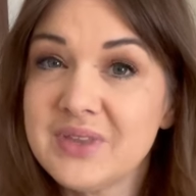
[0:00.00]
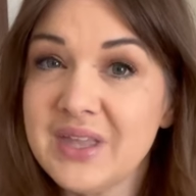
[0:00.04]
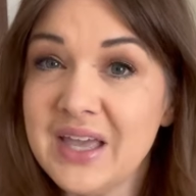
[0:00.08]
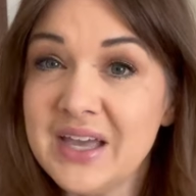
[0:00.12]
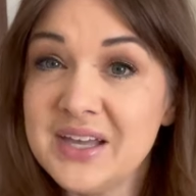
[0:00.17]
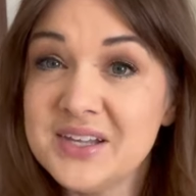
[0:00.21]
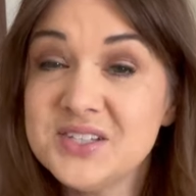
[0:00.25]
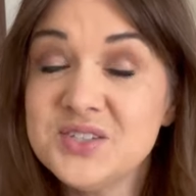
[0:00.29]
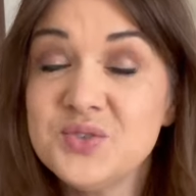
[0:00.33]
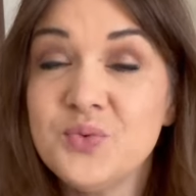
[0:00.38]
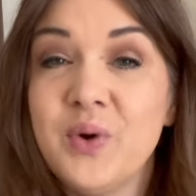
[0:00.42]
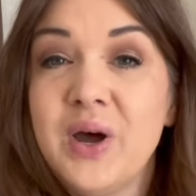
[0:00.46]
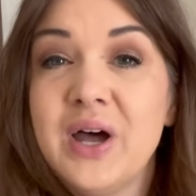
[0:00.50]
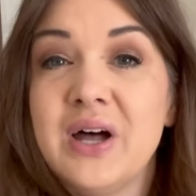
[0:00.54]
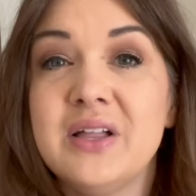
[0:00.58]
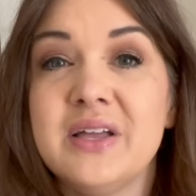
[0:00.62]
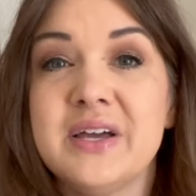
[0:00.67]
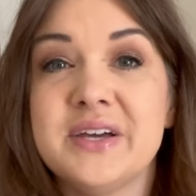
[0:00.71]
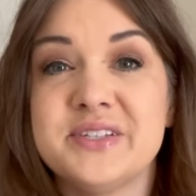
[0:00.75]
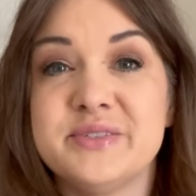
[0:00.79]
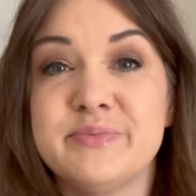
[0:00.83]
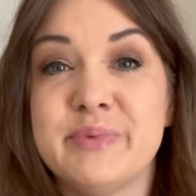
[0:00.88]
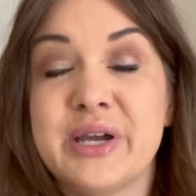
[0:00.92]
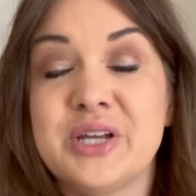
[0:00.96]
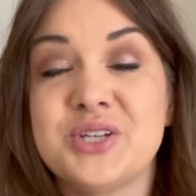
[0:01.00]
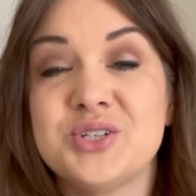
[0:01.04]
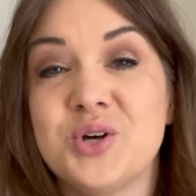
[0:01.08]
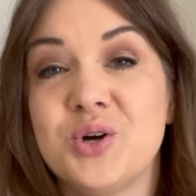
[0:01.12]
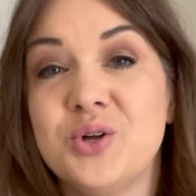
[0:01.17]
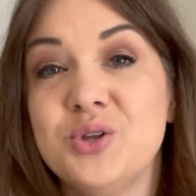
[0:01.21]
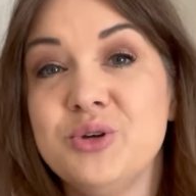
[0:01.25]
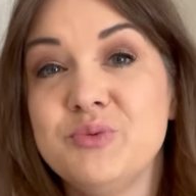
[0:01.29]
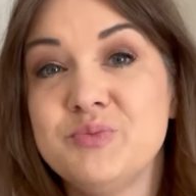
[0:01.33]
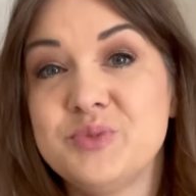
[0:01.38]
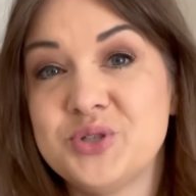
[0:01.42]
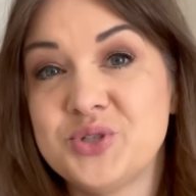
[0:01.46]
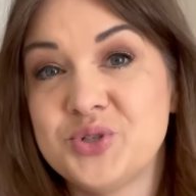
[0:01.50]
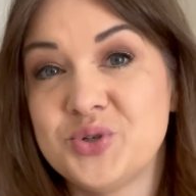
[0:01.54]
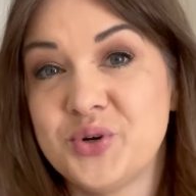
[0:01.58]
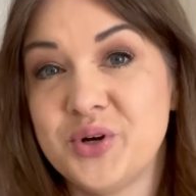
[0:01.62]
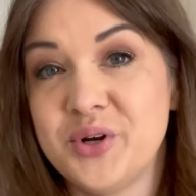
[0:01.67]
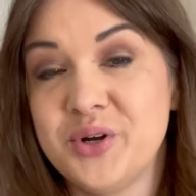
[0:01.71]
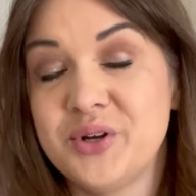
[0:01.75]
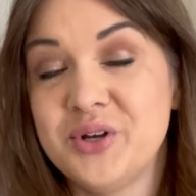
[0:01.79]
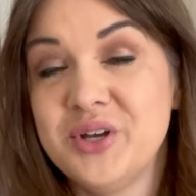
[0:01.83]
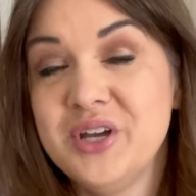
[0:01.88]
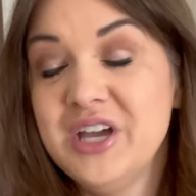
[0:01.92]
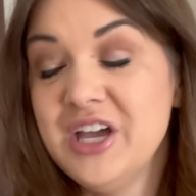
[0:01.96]
as well as my toe loop
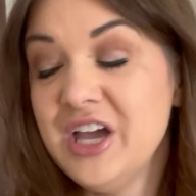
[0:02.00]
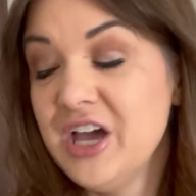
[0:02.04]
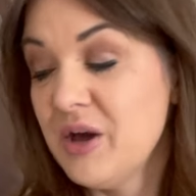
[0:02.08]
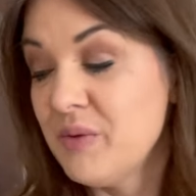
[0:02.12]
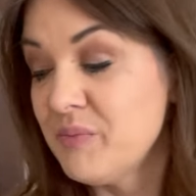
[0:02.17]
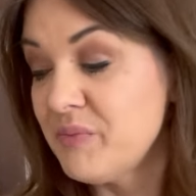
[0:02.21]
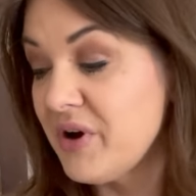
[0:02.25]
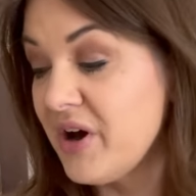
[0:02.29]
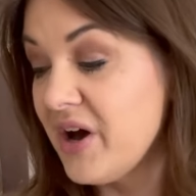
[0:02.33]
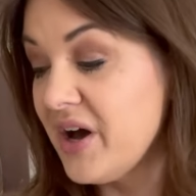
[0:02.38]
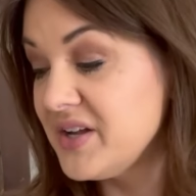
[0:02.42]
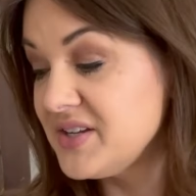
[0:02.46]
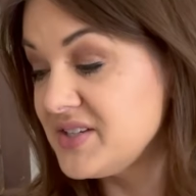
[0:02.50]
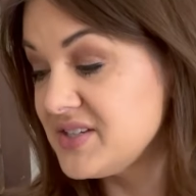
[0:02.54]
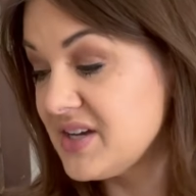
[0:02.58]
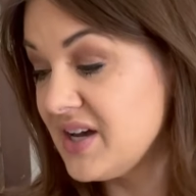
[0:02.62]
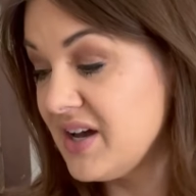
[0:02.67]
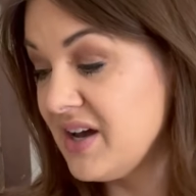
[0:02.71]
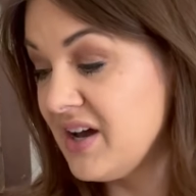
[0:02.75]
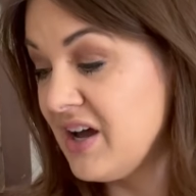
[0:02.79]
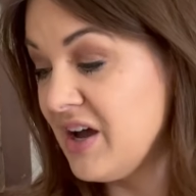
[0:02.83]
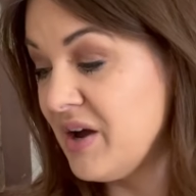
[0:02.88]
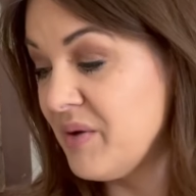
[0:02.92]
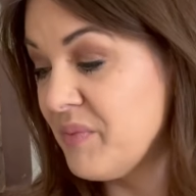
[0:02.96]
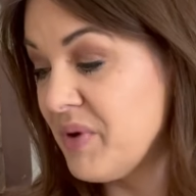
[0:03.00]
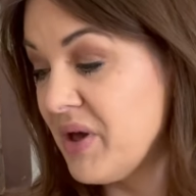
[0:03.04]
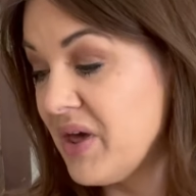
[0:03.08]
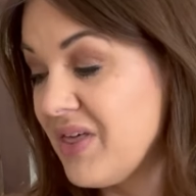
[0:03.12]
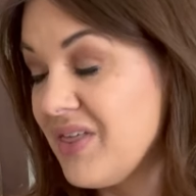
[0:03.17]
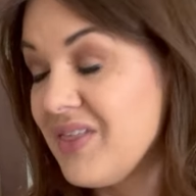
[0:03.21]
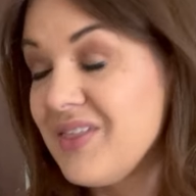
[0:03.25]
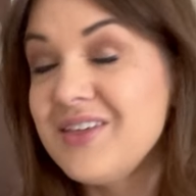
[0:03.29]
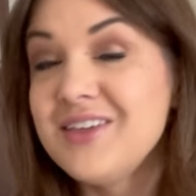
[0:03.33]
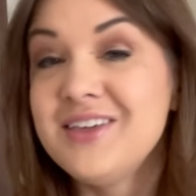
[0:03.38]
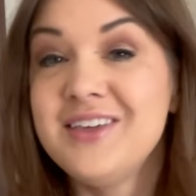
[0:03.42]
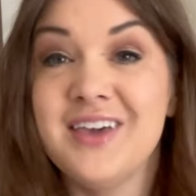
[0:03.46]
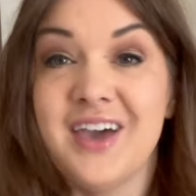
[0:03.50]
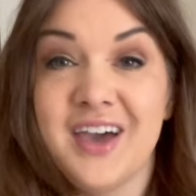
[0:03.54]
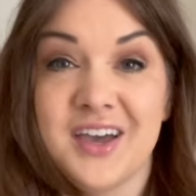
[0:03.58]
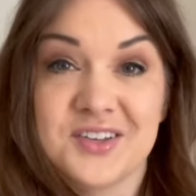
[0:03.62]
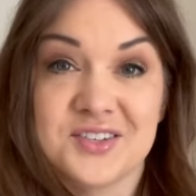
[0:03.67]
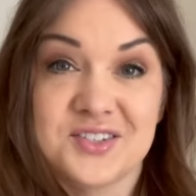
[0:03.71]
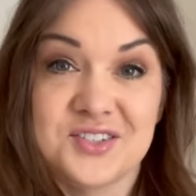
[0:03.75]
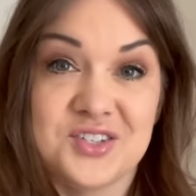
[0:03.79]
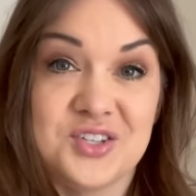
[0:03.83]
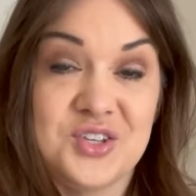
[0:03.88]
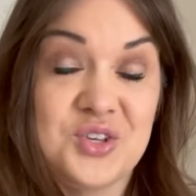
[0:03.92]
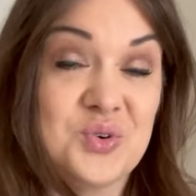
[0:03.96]
tutorial. But um,
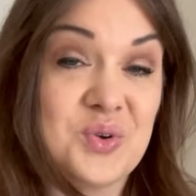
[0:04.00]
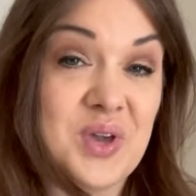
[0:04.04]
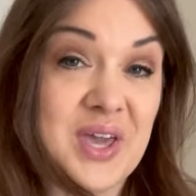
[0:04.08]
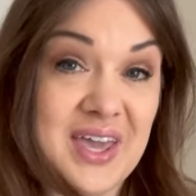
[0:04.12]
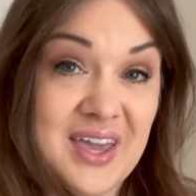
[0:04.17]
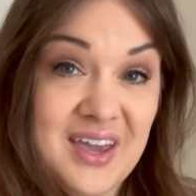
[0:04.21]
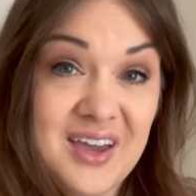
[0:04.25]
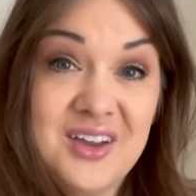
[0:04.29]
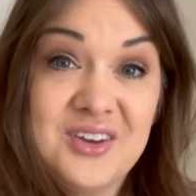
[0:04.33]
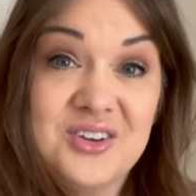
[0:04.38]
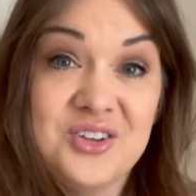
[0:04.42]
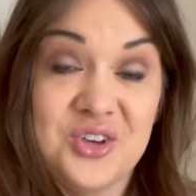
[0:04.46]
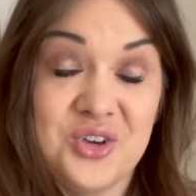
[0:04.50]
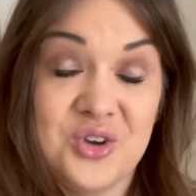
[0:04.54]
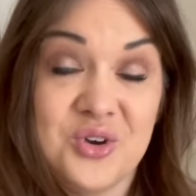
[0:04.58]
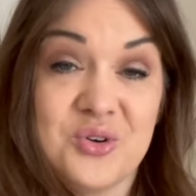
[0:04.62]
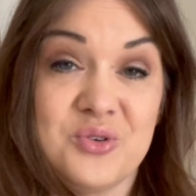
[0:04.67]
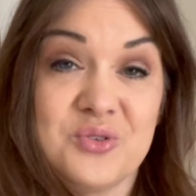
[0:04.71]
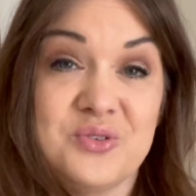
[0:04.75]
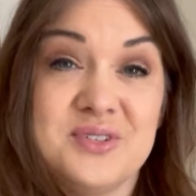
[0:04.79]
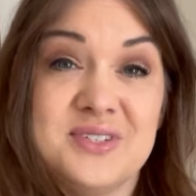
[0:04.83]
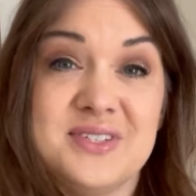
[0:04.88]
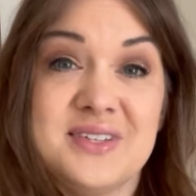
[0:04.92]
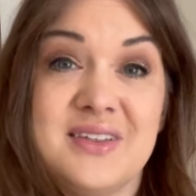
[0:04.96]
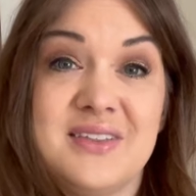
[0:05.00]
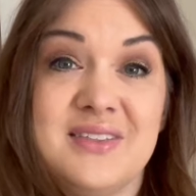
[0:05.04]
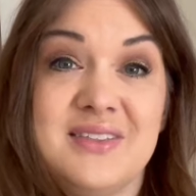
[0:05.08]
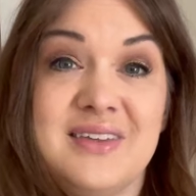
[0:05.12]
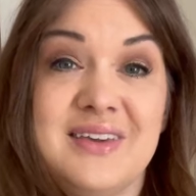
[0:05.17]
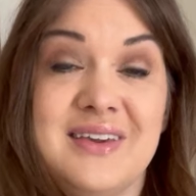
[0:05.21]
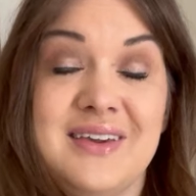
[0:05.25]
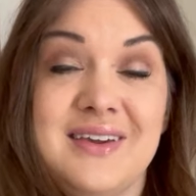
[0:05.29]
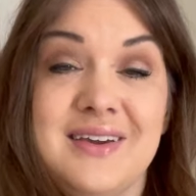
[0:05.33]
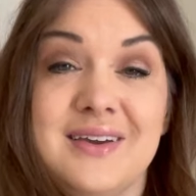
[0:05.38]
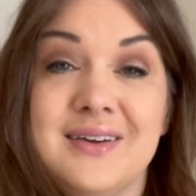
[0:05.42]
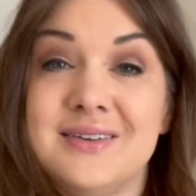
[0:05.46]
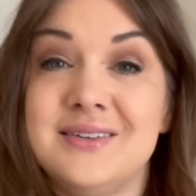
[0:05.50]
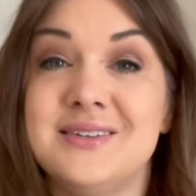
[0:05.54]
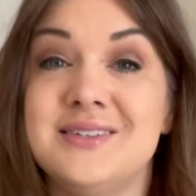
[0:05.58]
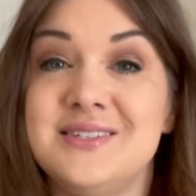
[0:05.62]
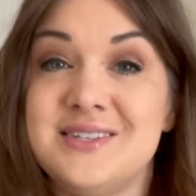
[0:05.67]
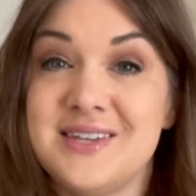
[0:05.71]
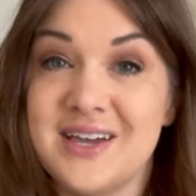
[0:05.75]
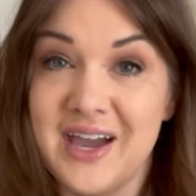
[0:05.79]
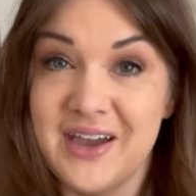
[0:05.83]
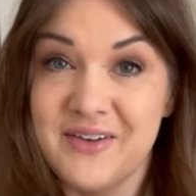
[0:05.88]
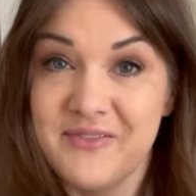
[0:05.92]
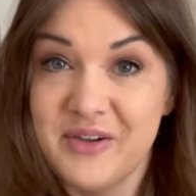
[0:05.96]
yes, you can use the
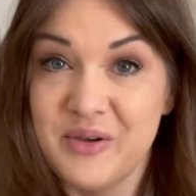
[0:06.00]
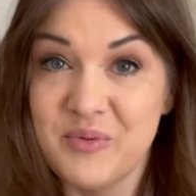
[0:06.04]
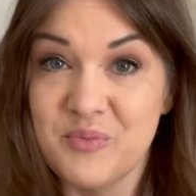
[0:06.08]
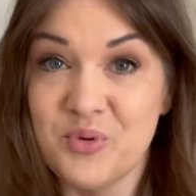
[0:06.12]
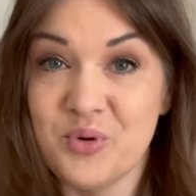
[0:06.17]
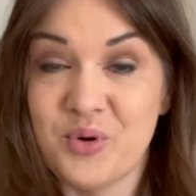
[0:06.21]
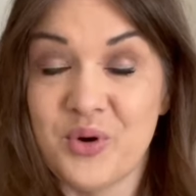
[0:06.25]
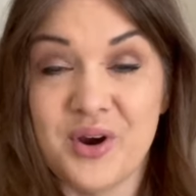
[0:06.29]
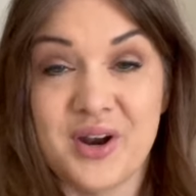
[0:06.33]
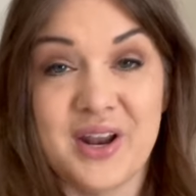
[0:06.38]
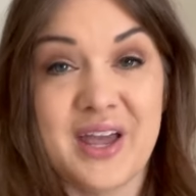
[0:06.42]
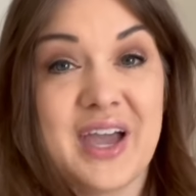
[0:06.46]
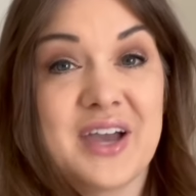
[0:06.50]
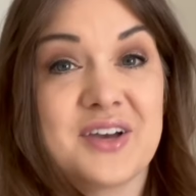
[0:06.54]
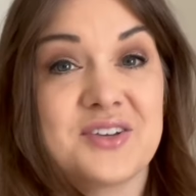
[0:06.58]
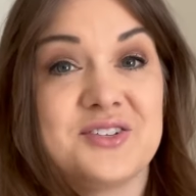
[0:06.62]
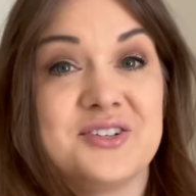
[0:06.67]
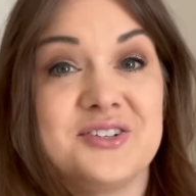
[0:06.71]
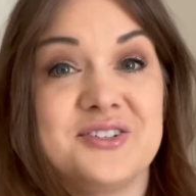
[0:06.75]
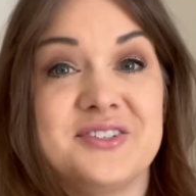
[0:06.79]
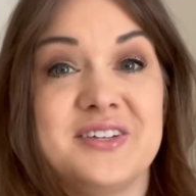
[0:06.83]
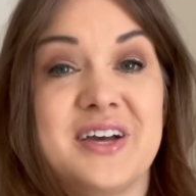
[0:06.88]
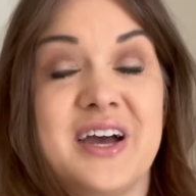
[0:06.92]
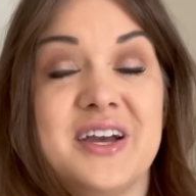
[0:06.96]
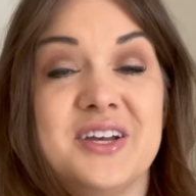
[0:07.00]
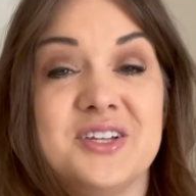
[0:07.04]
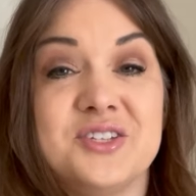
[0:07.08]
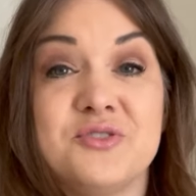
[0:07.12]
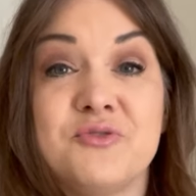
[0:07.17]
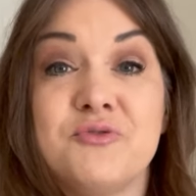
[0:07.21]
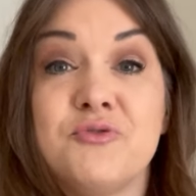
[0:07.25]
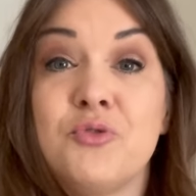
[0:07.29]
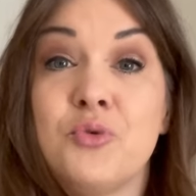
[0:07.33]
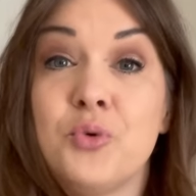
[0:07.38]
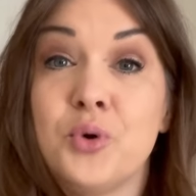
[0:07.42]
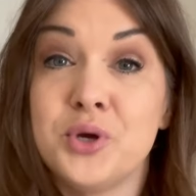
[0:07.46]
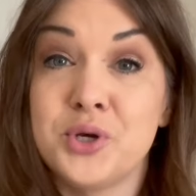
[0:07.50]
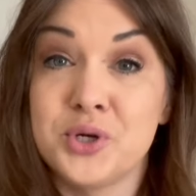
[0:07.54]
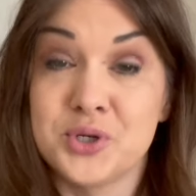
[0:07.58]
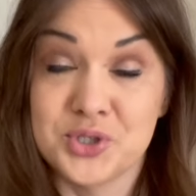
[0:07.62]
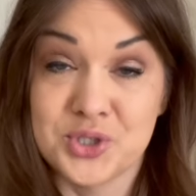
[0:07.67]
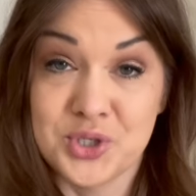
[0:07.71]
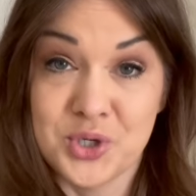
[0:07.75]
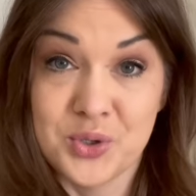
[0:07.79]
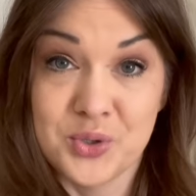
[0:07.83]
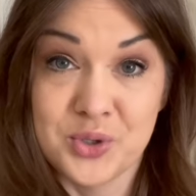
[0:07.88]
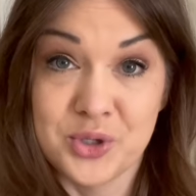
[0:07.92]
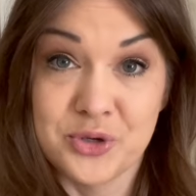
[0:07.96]
diving board exercise for your
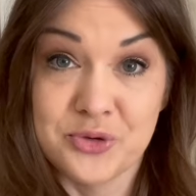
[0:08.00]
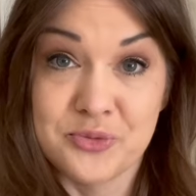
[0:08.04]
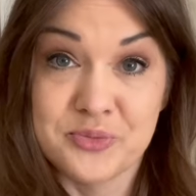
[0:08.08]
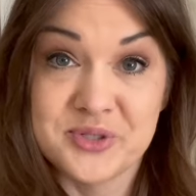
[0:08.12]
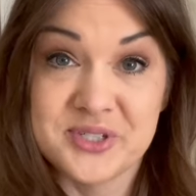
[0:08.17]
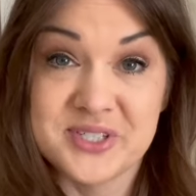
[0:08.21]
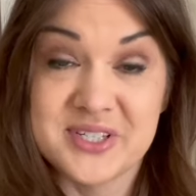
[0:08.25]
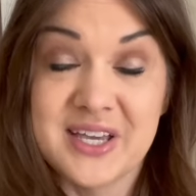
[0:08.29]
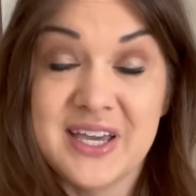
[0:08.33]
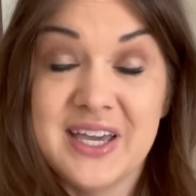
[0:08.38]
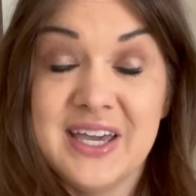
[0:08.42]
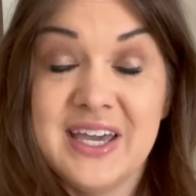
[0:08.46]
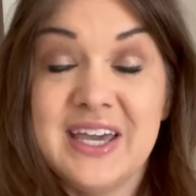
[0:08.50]
toe loops.